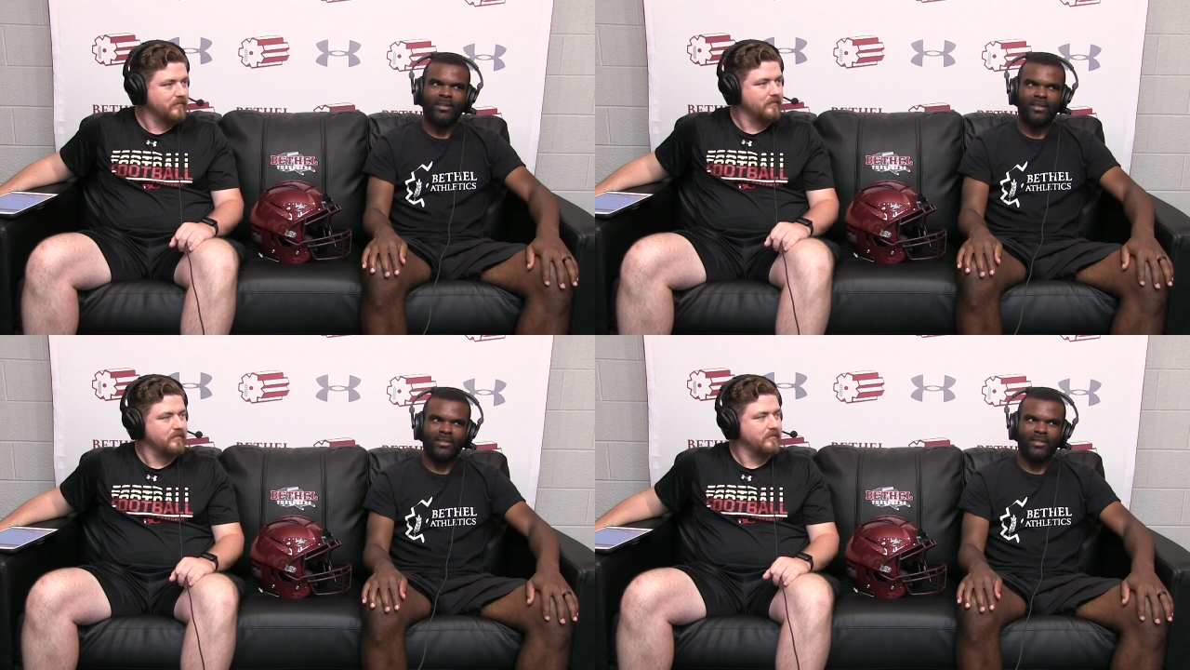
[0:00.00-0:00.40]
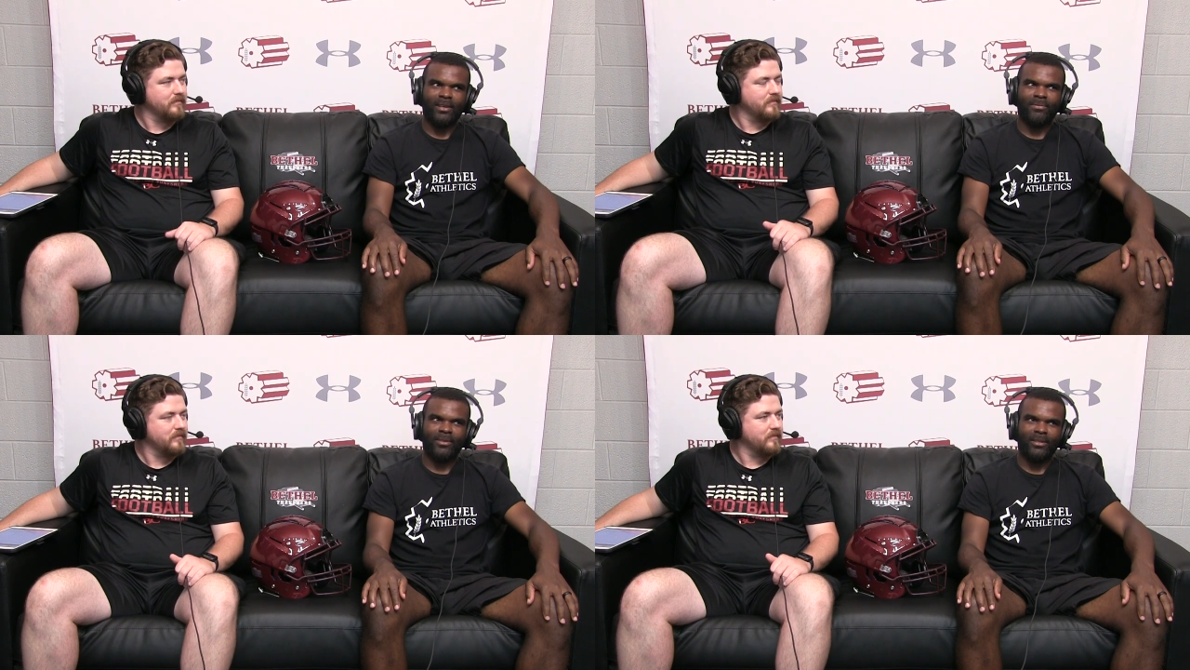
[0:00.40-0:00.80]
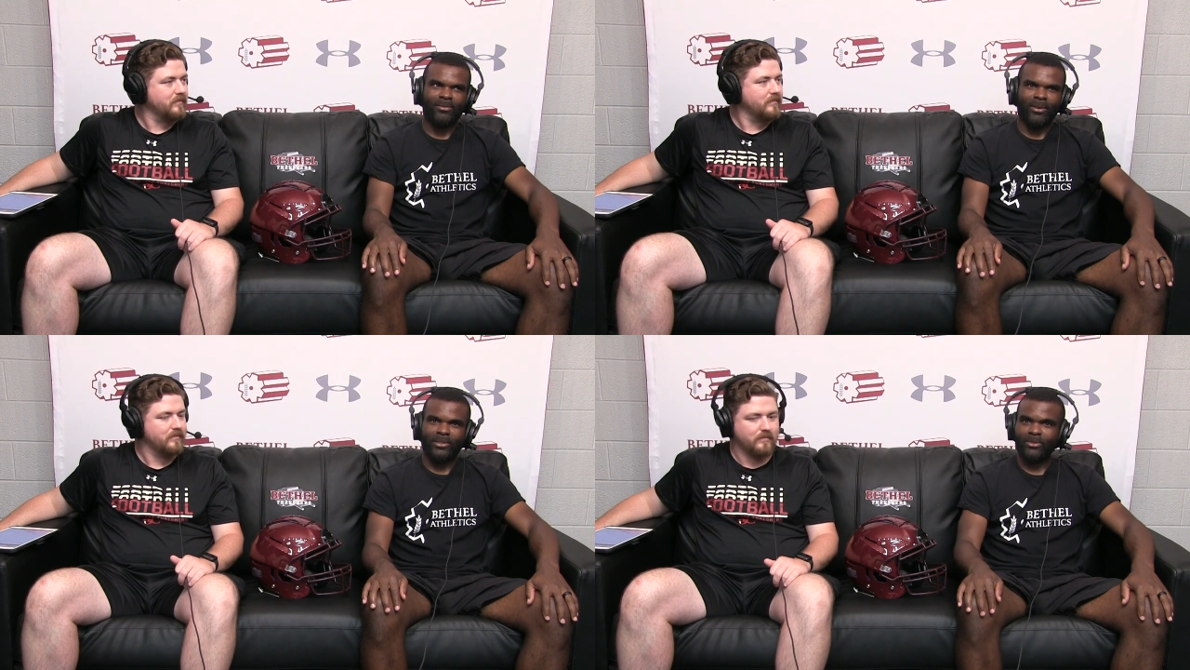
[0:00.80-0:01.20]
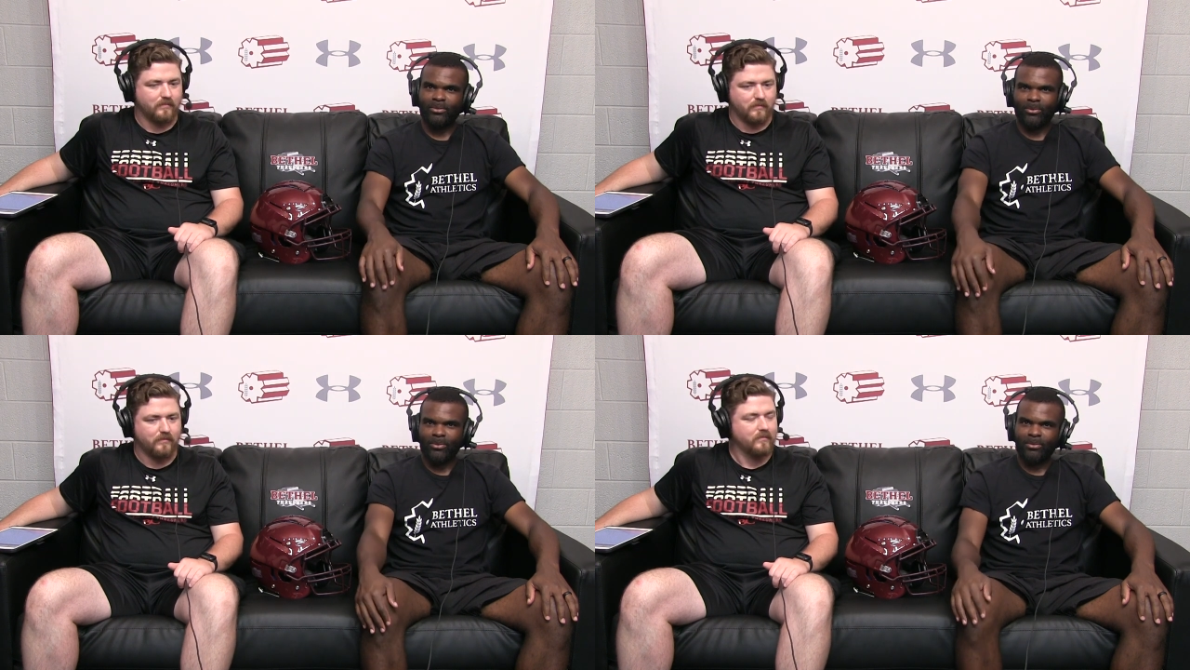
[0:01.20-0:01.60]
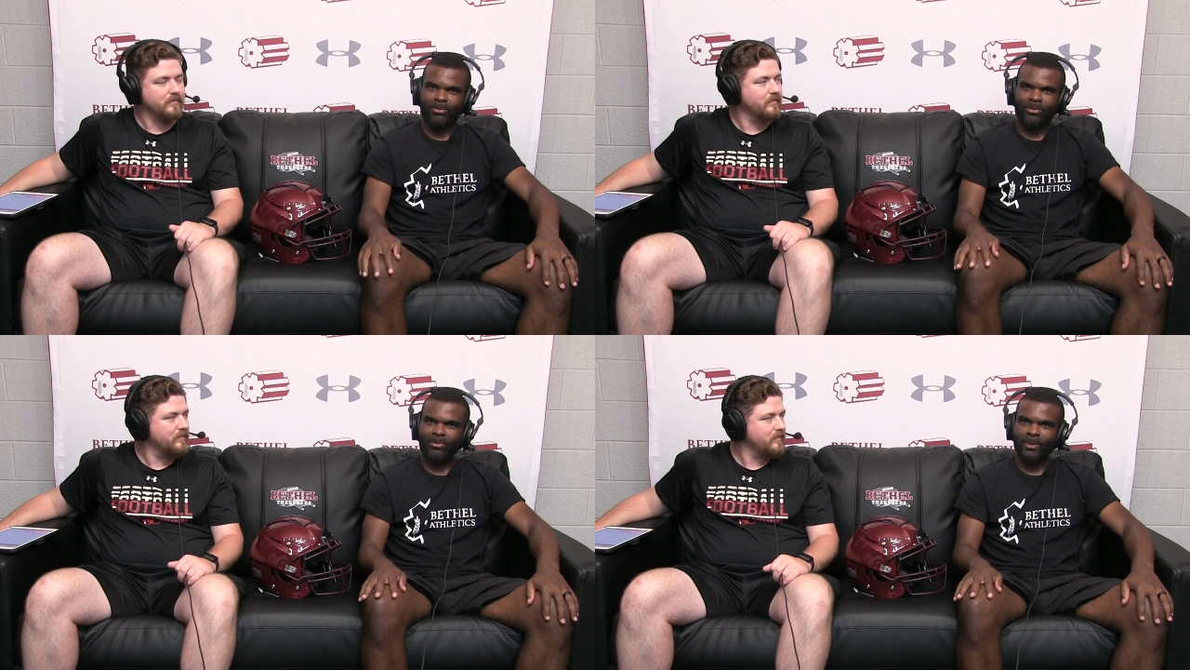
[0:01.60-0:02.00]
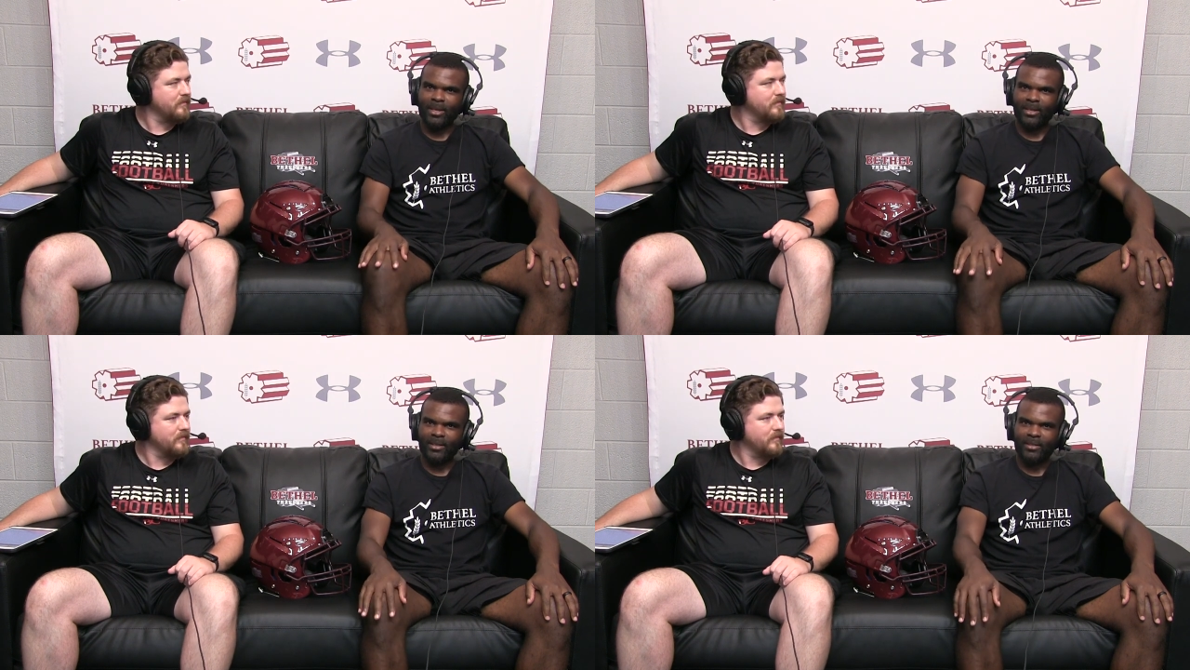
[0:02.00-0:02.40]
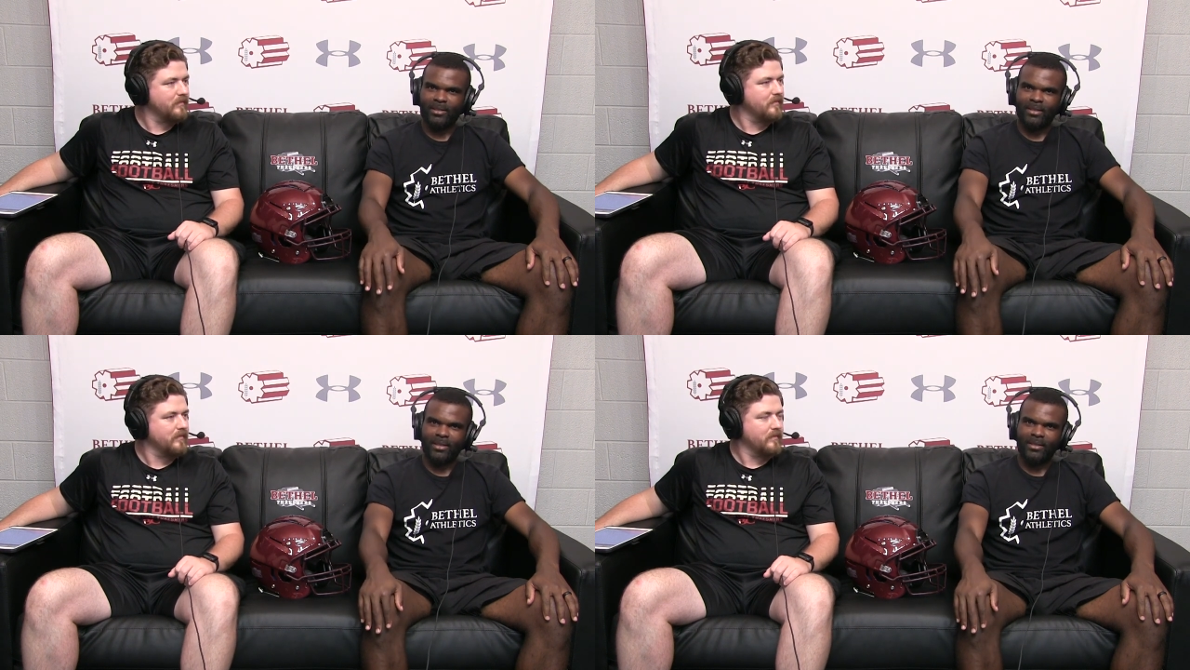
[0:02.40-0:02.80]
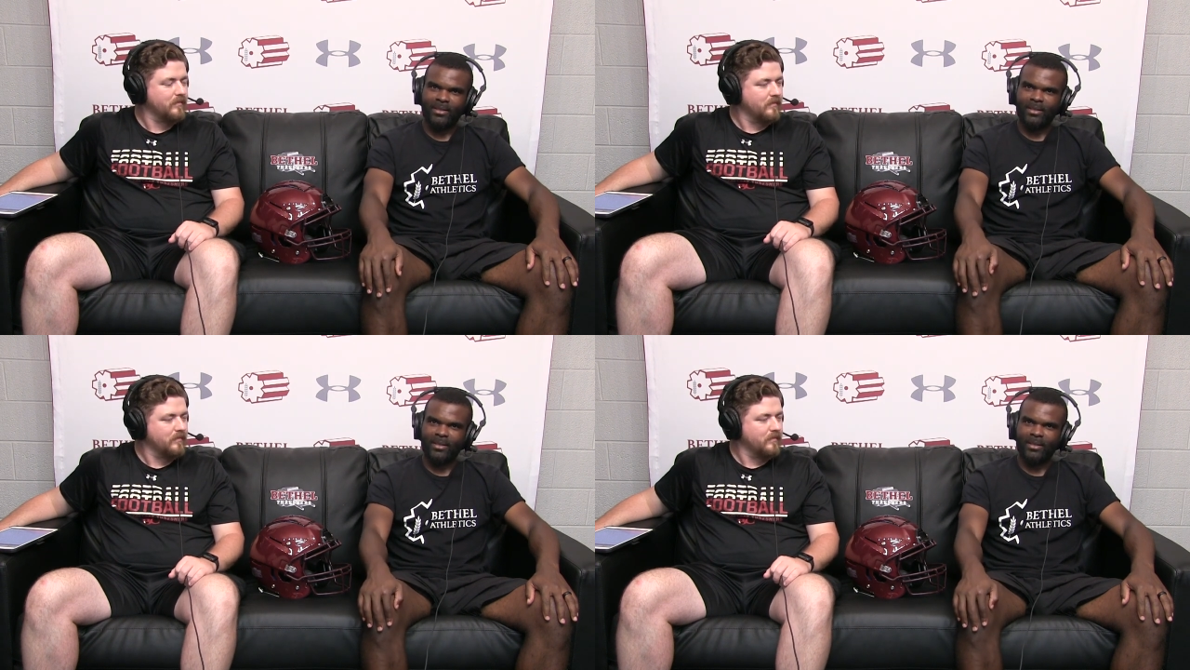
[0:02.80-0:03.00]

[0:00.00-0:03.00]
Speaker 1: he's definitely a thresher through and through, man, and, and,